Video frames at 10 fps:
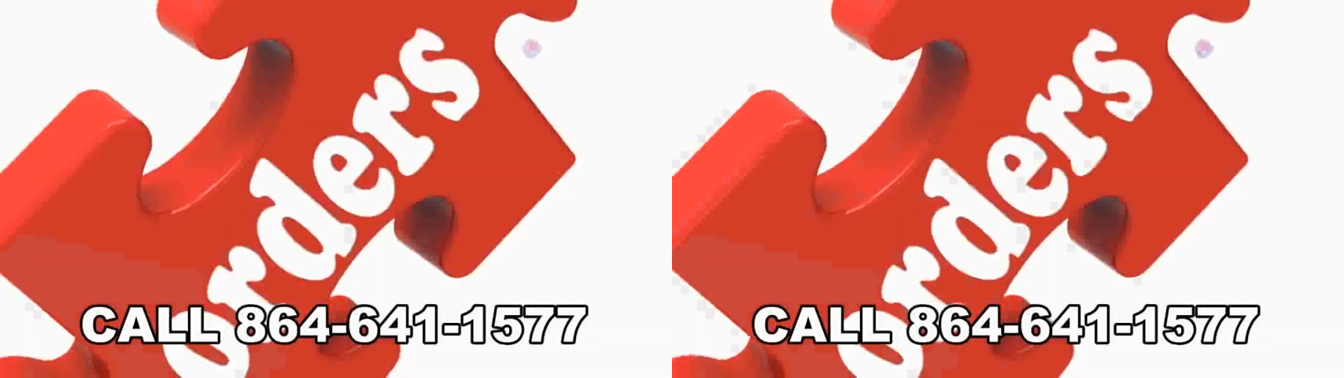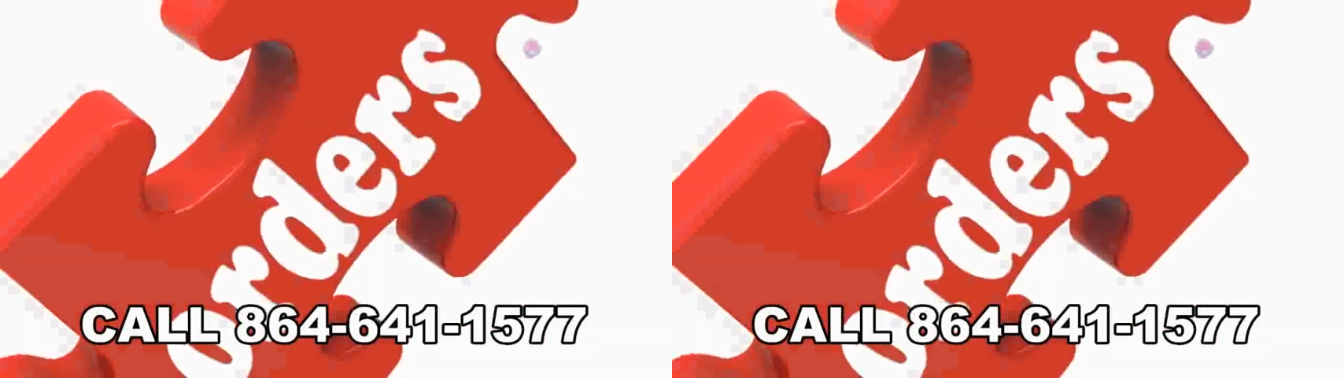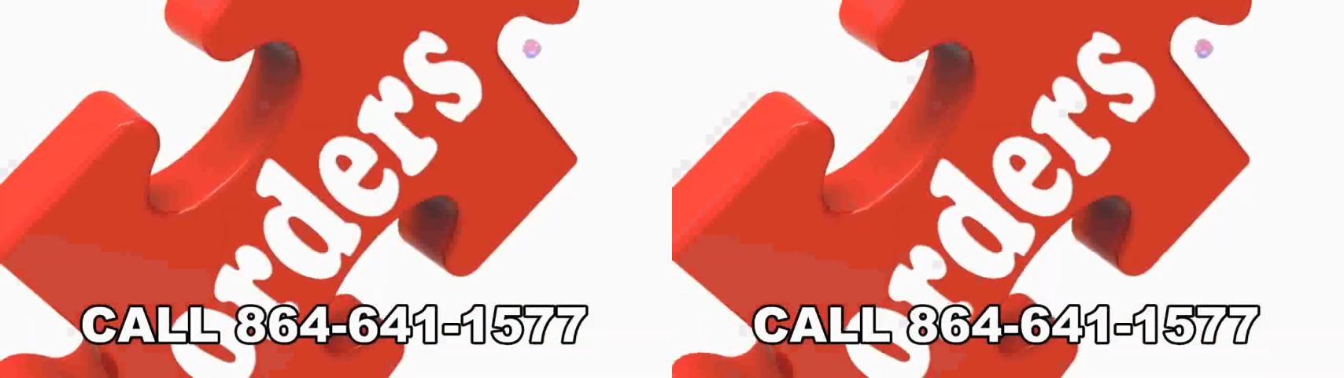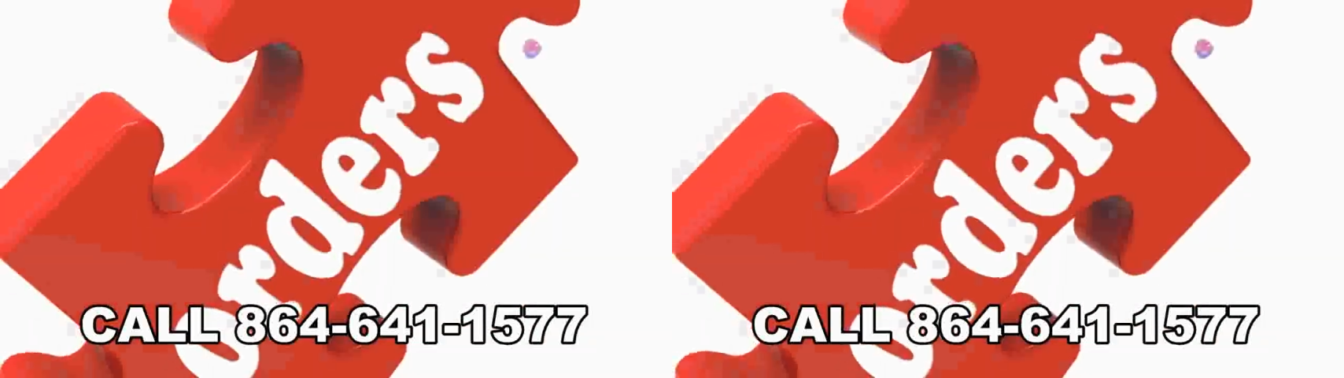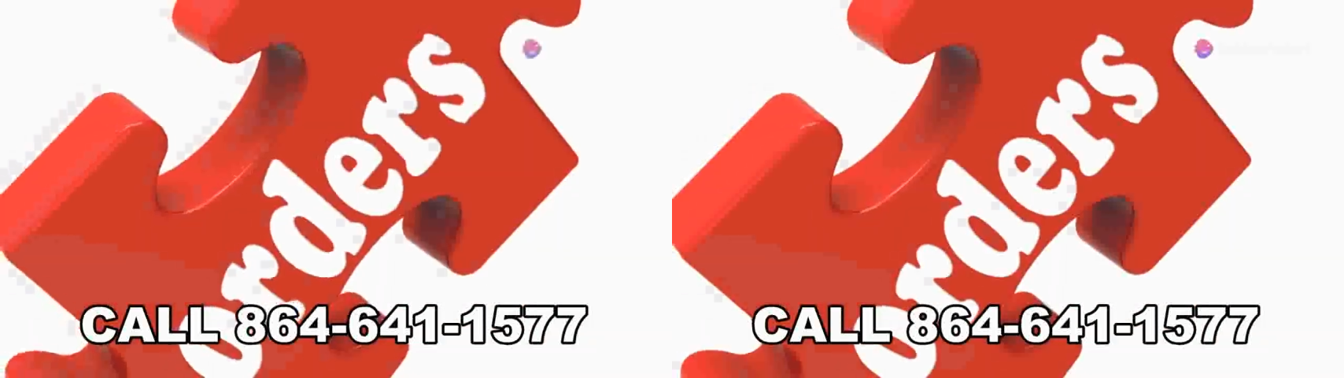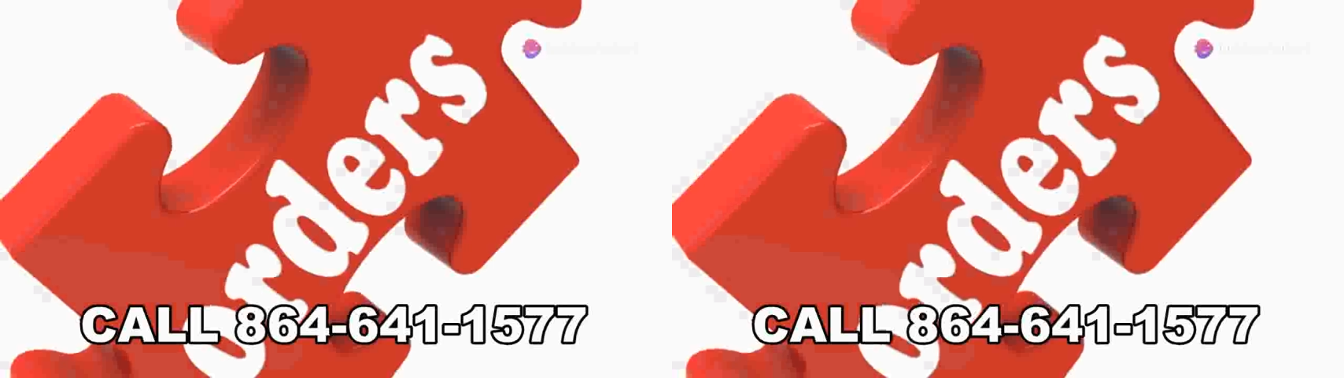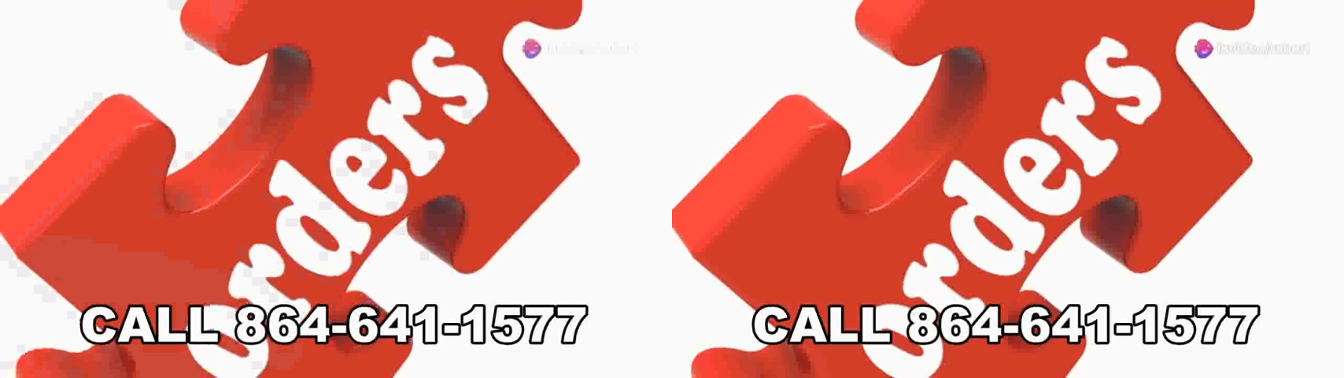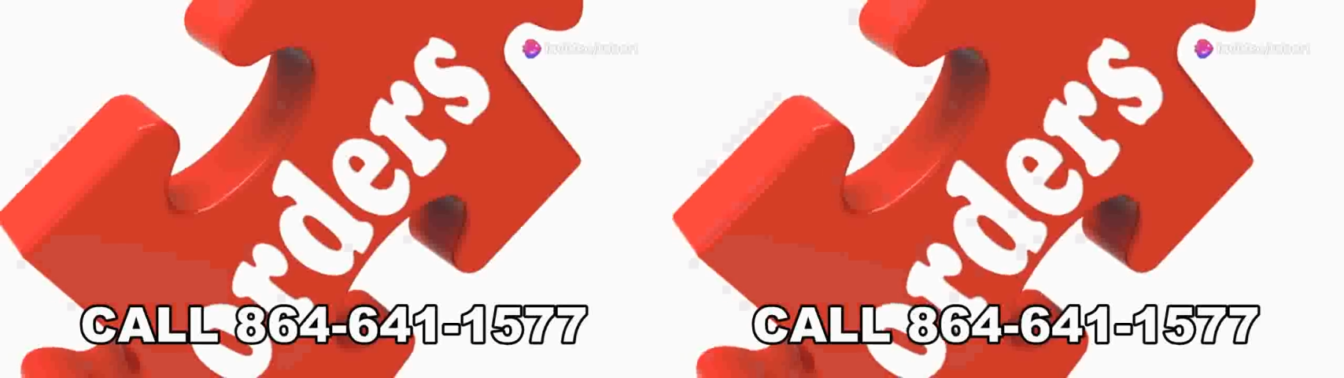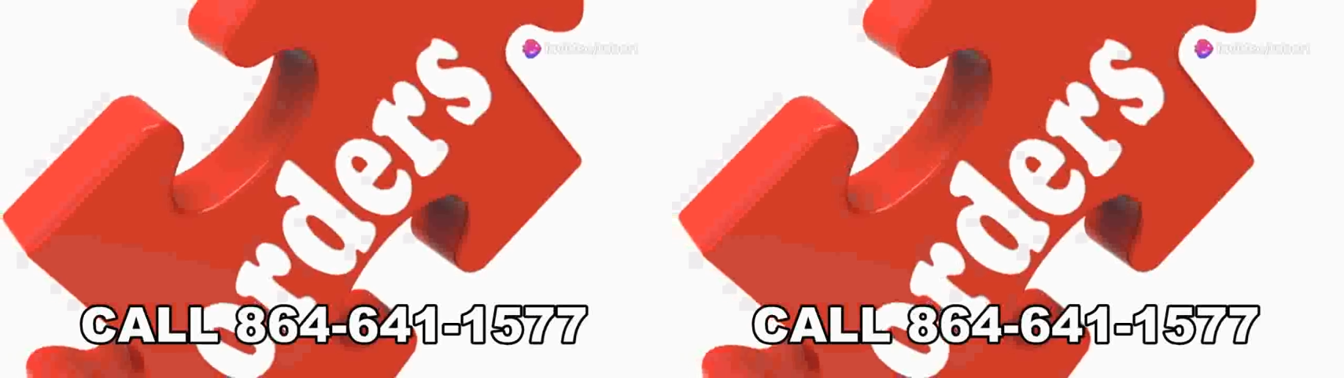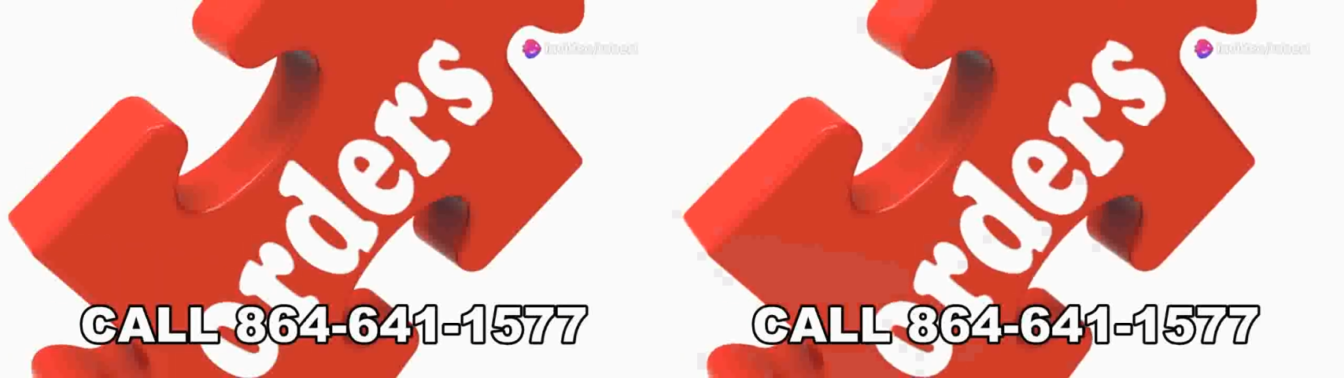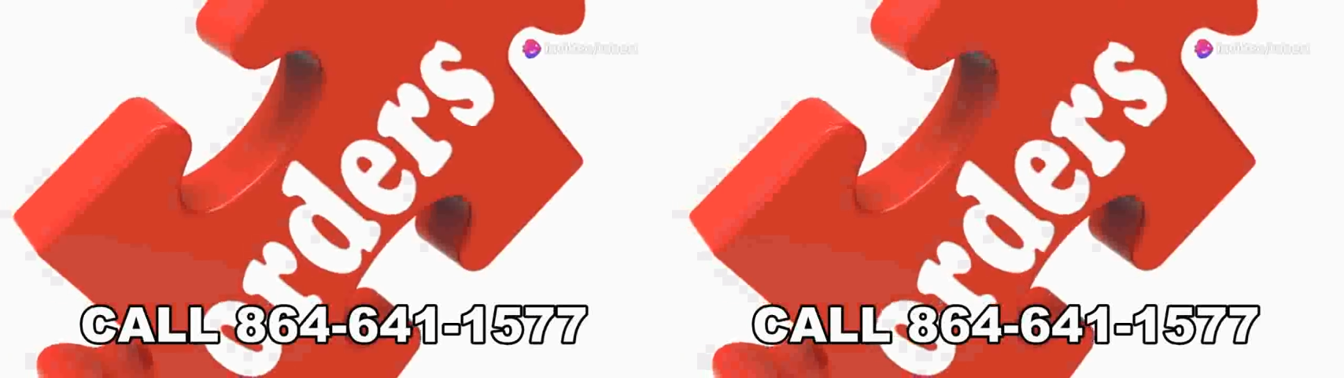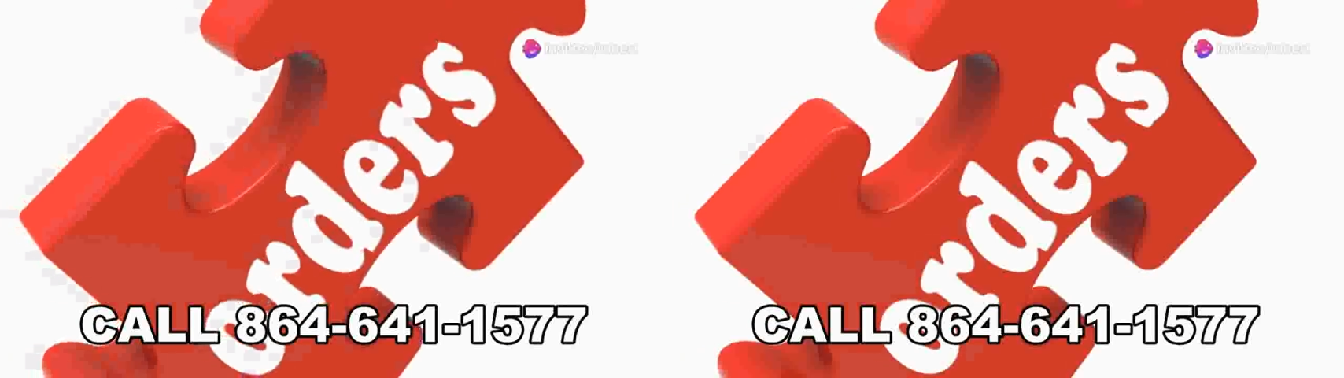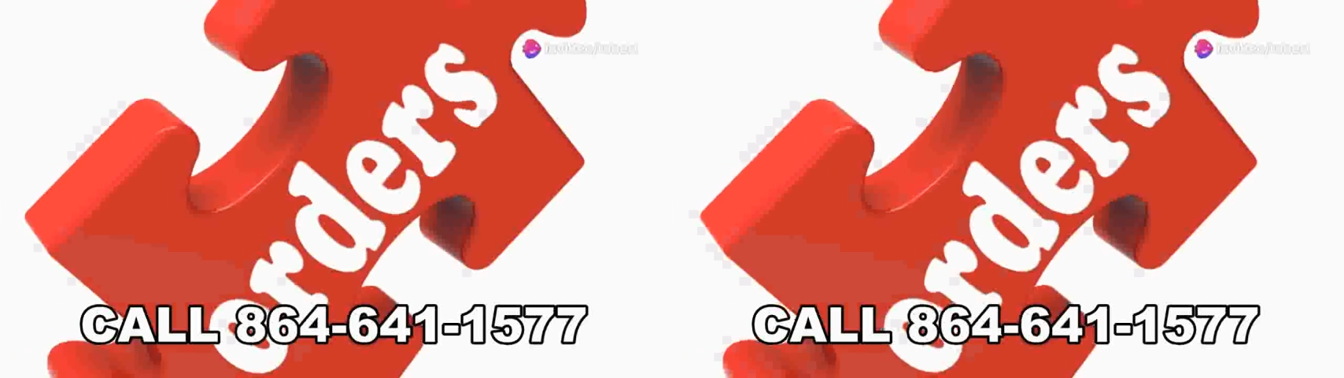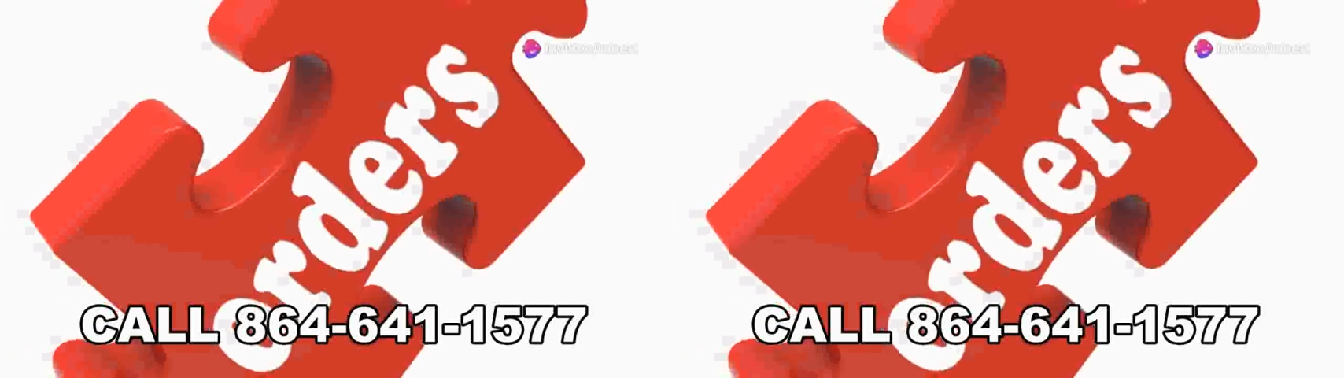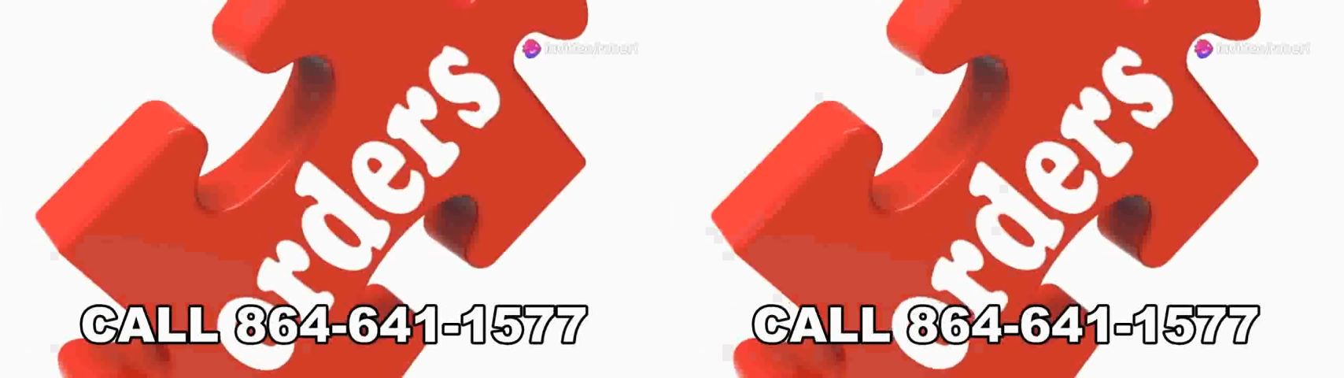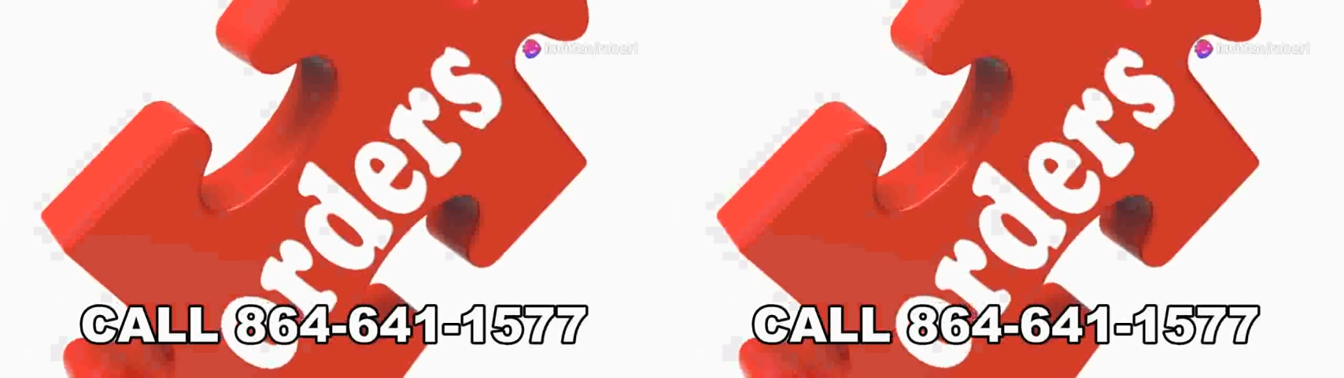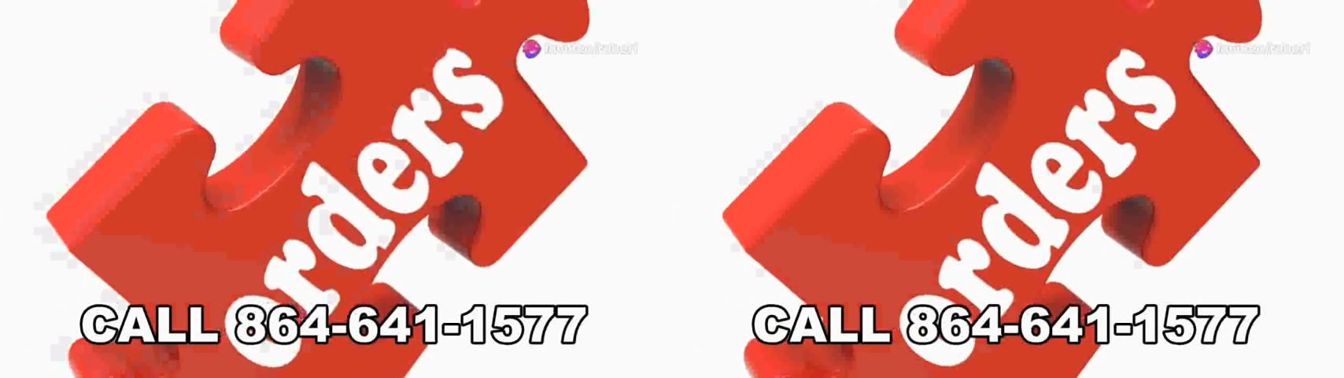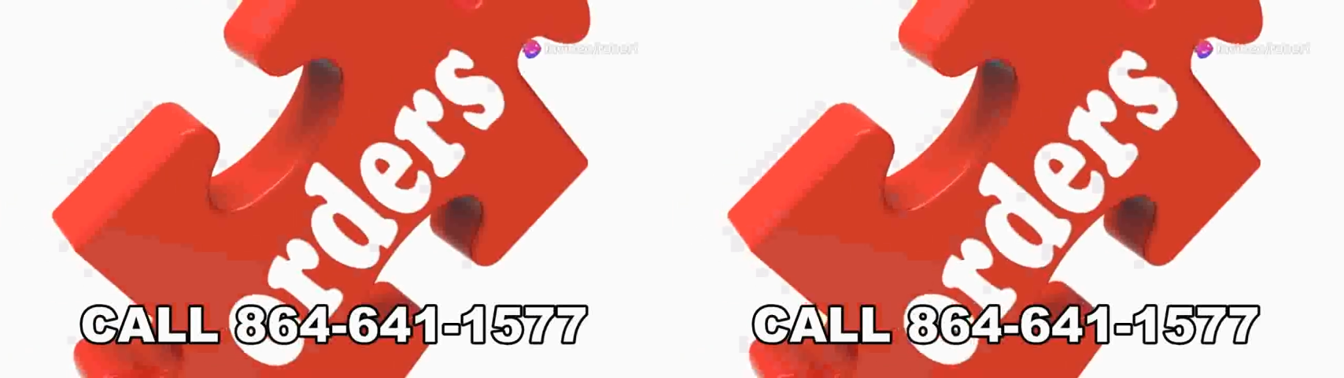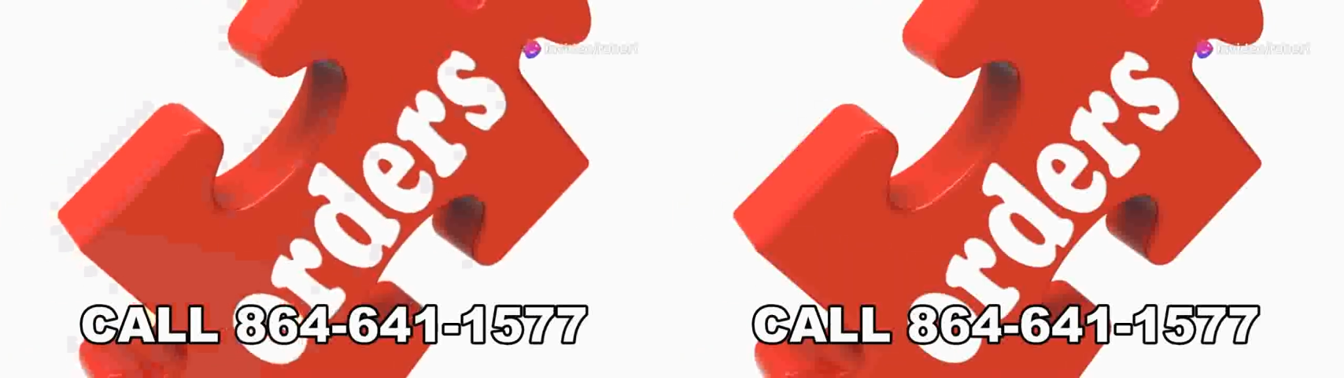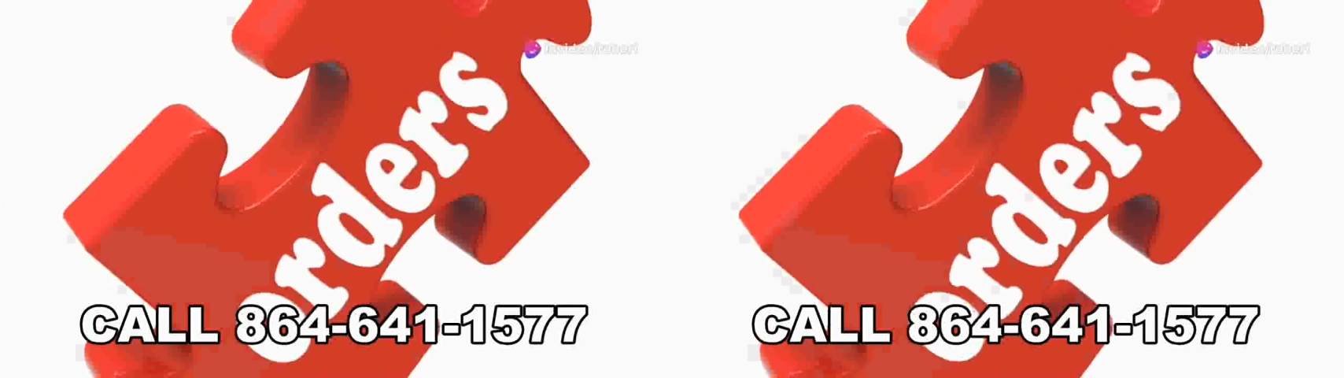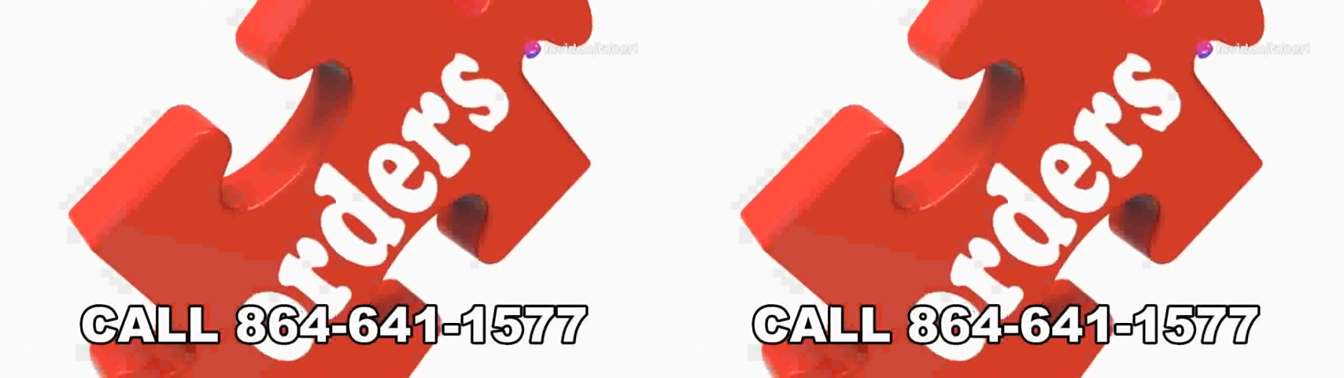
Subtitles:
Nobody's mouth can be seen.